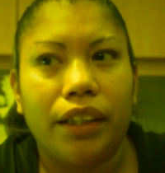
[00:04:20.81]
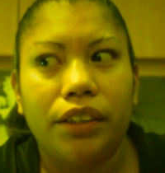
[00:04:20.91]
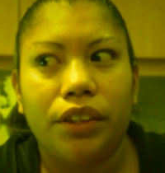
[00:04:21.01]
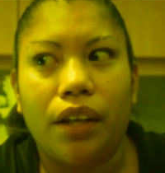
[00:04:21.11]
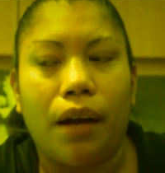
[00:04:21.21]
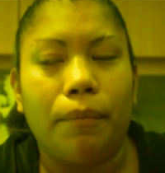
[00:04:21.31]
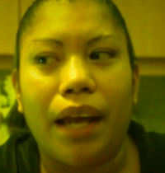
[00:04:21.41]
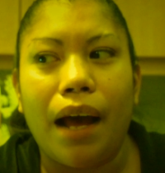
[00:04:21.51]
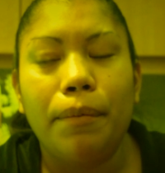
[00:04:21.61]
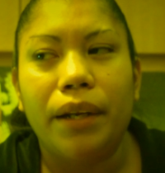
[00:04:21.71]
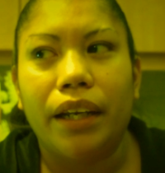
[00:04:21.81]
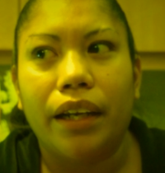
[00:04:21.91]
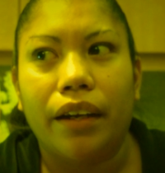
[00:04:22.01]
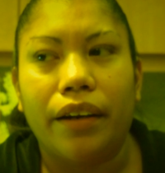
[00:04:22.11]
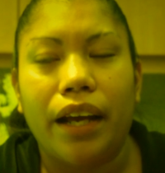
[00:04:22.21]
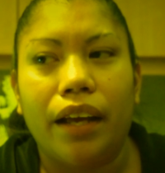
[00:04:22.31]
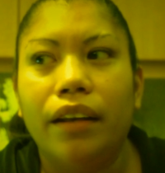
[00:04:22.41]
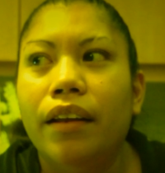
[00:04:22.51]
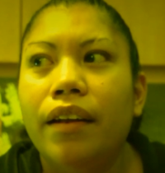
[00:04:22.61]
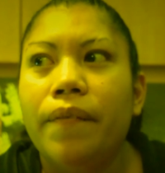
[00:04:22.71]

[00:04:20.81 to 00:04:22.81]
this should not be happening here, and